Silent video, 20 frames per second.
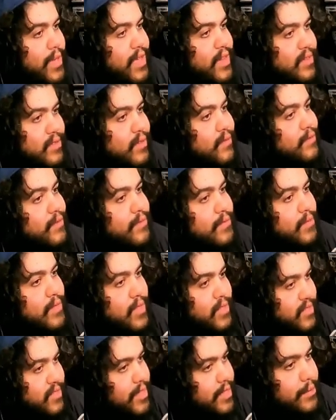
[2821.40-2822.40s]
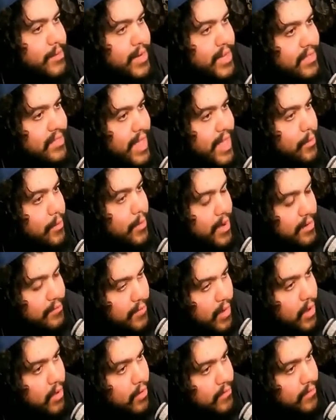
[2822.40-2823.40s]
of the celebrities that were
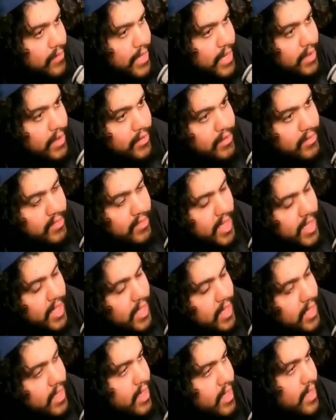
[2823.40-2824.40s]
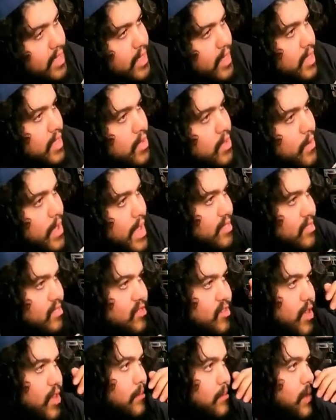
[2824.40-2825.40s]
involved. You know, it's mm-hmm. like you had
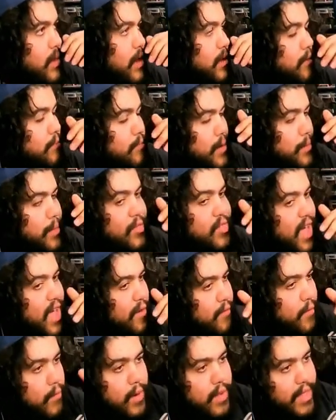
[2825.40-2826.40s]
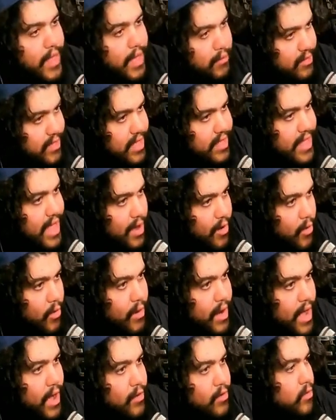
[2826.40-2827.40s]
some, uh, pretty much everyone that was at that
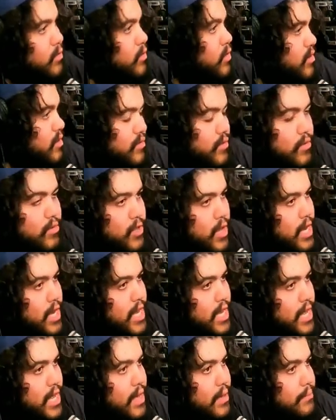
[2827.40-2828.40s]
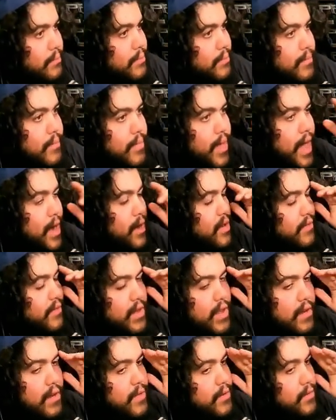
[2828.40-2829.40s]
courthouse was for Johnny Depp. I don't even
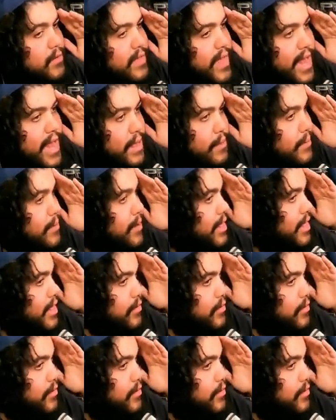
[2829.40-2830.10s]
know if there was anybody that was